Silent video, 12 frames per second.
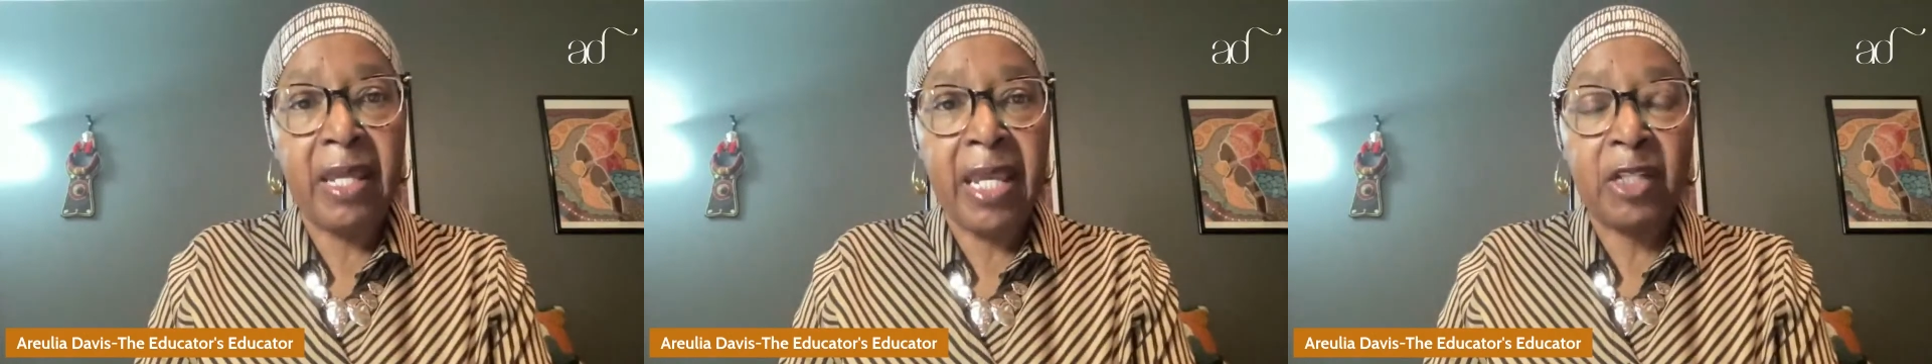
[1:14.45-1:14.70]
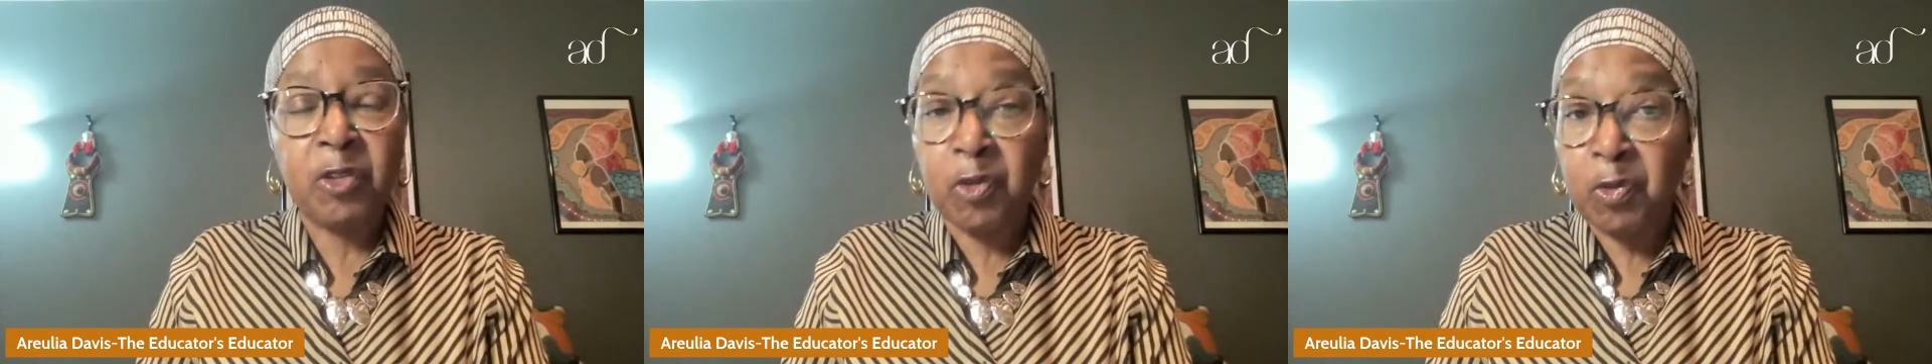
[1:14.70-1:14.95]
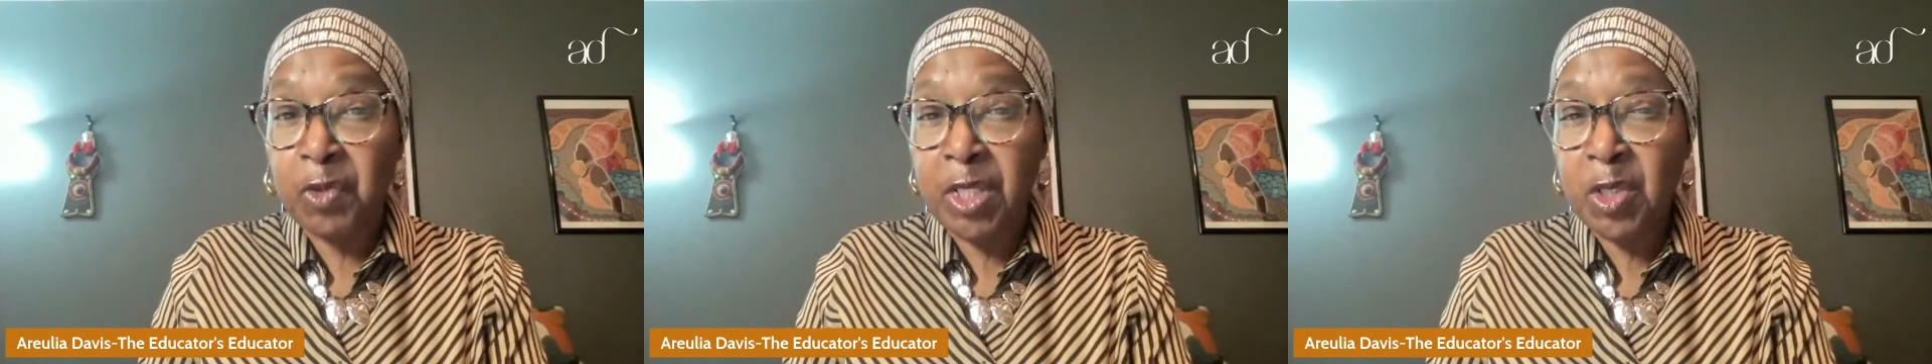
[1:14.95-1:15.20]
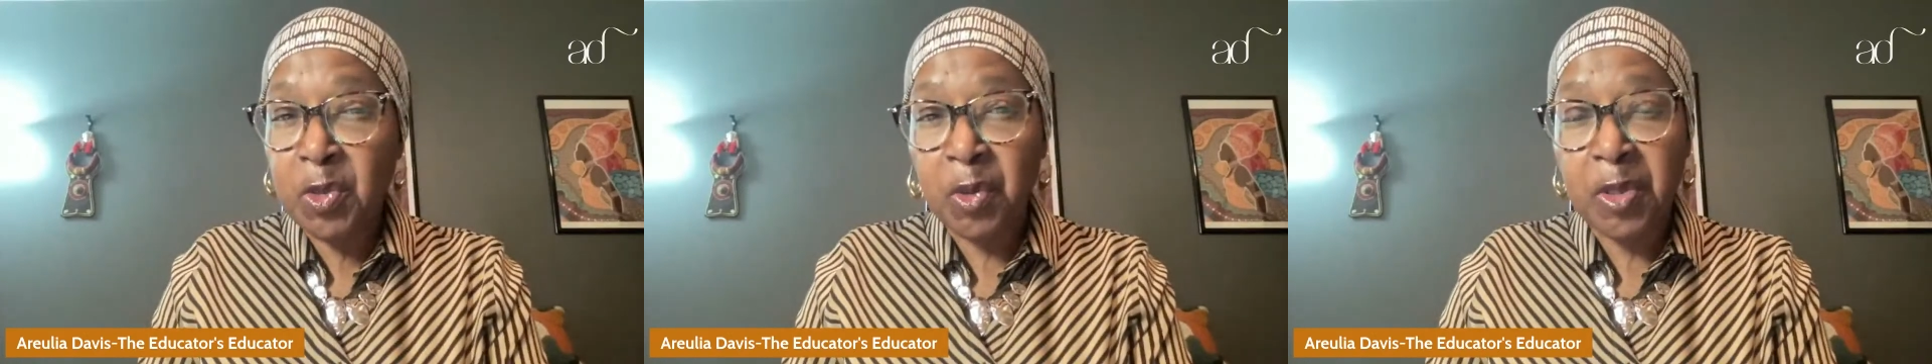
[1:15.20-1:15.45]
extra
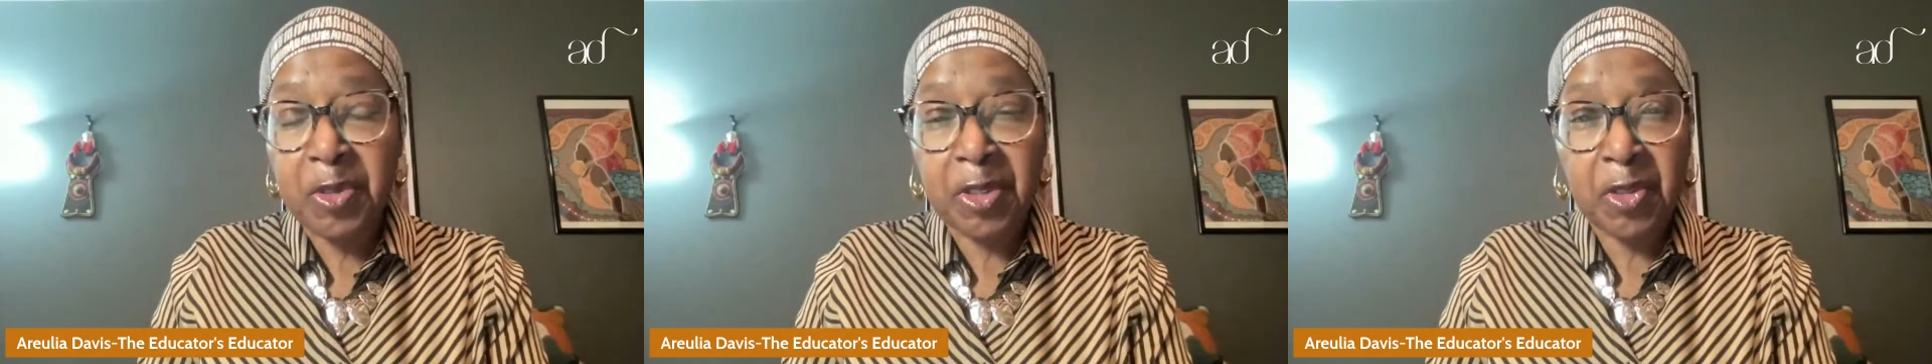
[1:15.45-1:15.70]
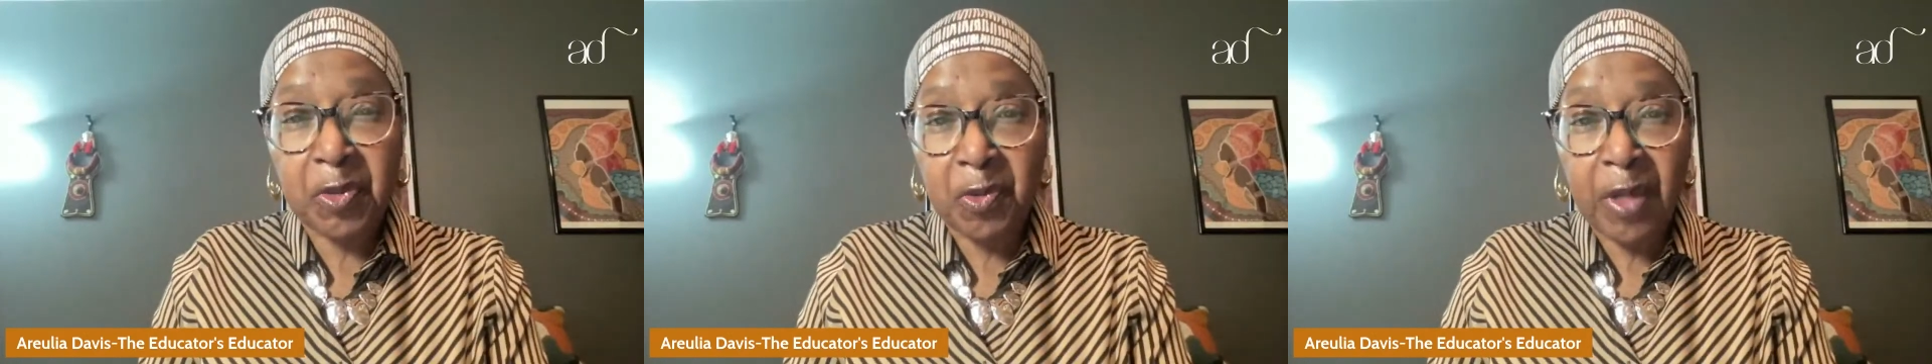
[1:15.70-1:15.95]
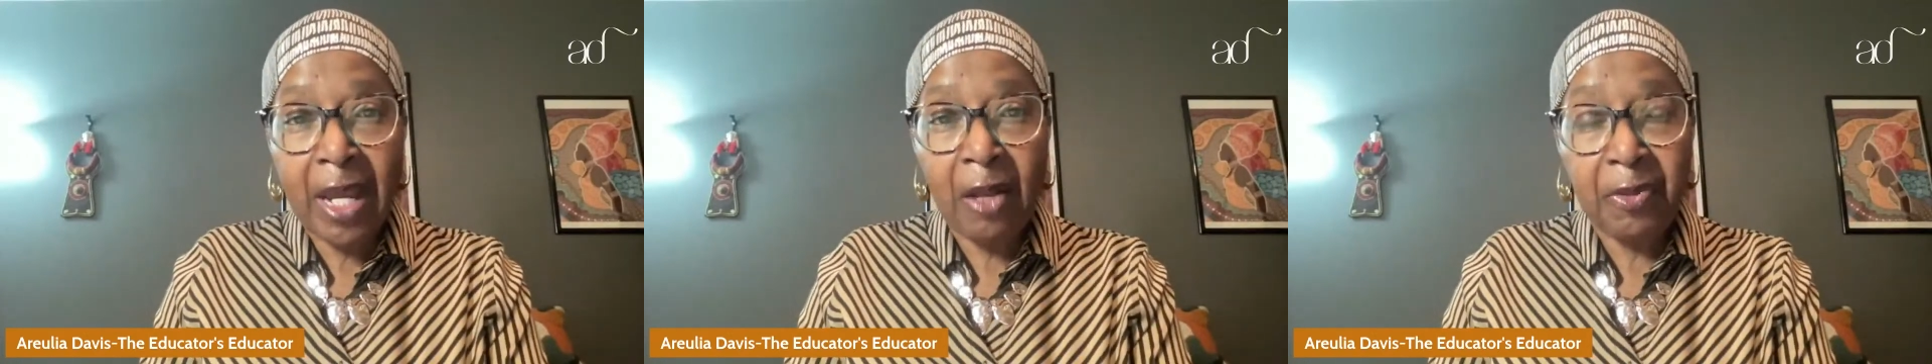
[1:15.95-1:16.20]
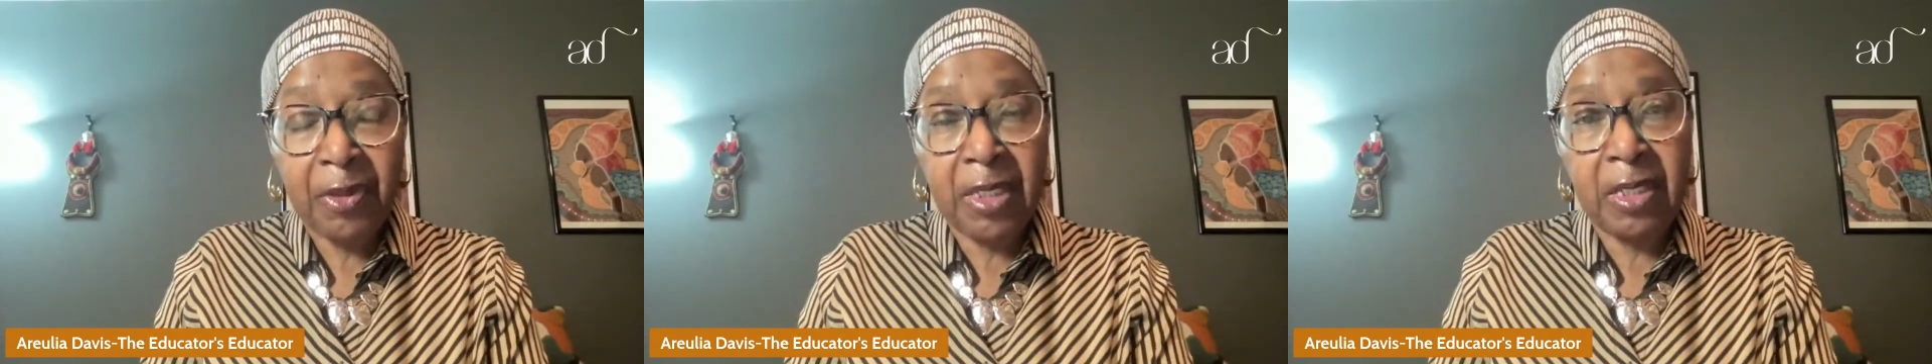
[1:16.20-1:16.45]
resources
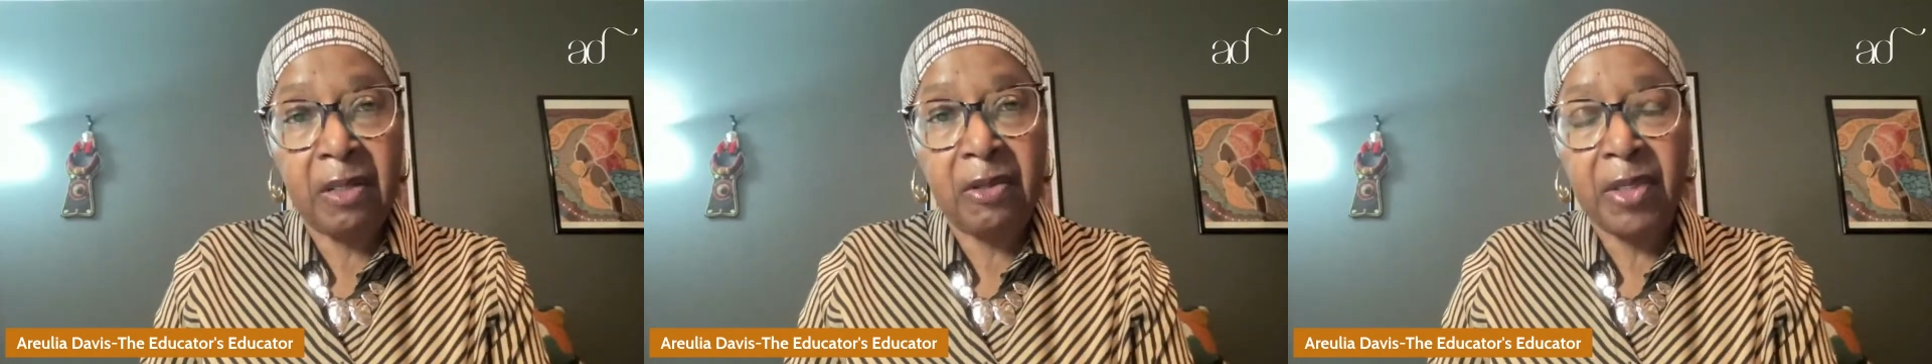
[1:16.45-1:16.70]
throughout the year.